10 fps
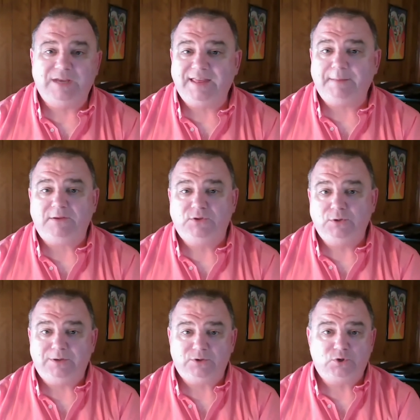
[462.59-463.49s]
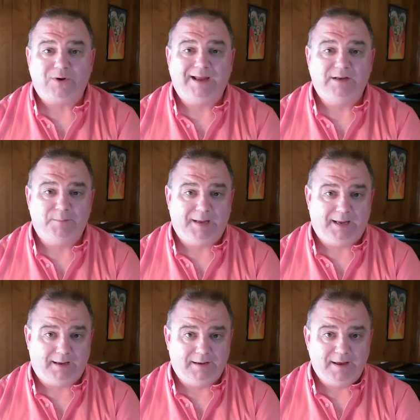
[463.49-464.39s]
I think my students trained
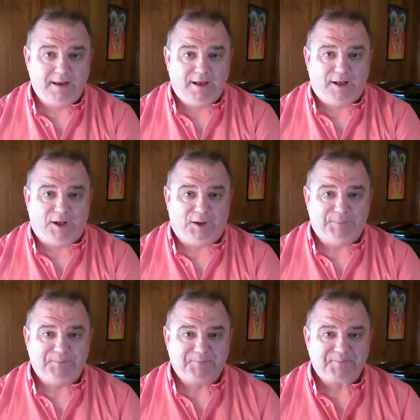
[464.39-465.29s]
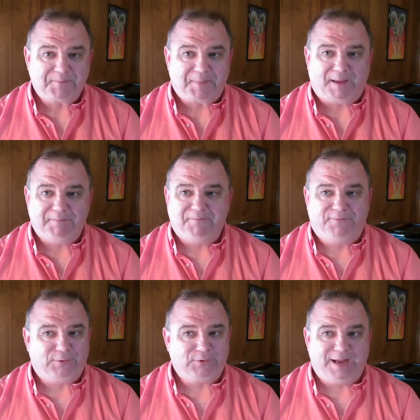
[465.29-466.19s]
me. Um,
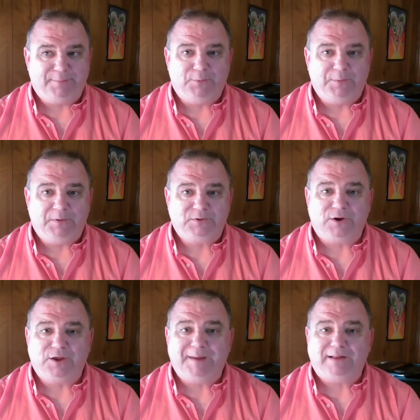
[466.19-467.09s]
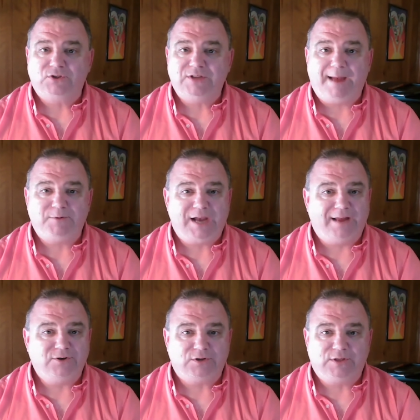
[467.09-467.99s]
for example, when we were talking about
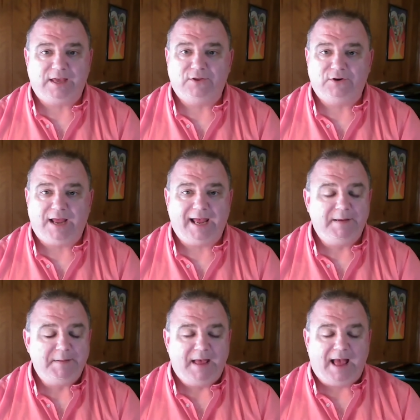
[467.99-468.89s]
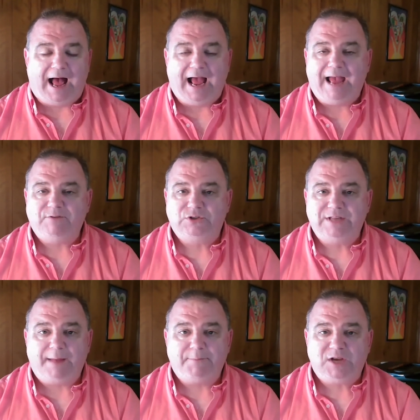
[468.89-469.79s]
Snapchat just the other day, I have a
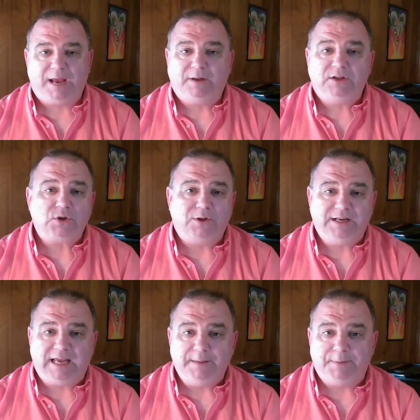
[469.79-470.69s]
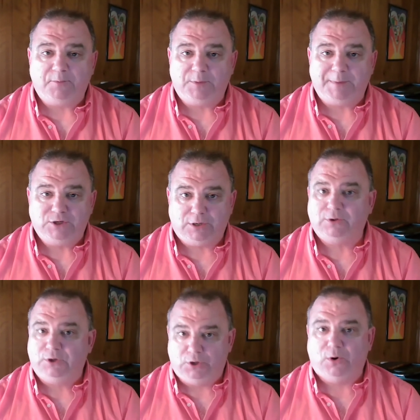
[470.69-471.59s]
Snapchat, but it's only to keep up with my
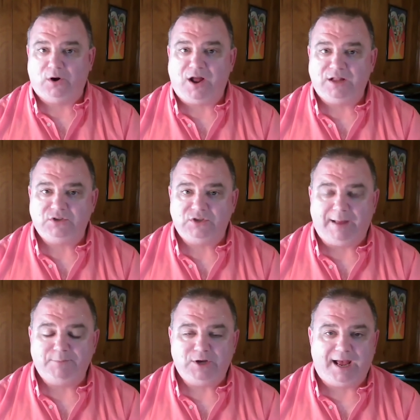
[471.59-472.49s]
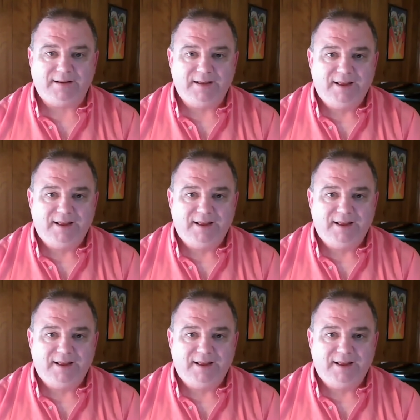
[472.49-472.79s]
children who are on Snapchat.